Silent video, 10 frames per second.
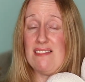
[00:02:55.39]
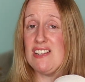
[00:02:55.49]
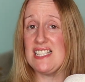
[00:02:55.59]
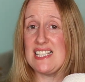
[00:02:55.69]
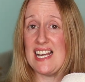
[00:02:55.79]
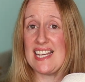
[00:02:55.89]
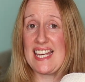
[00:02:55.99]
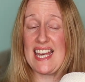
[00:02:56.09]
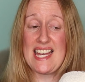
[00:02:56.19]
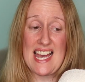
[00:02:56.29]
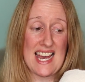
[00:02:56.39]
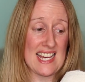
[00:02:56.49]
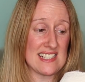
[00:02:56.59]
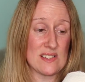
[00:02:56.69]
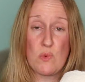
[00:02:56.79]
I really like it
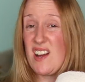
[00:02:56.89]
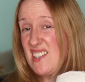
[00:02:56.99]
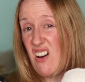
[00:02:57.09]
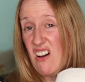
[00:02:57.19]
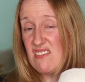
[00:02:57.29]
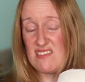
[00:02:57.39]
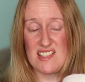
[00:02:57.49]
and why not?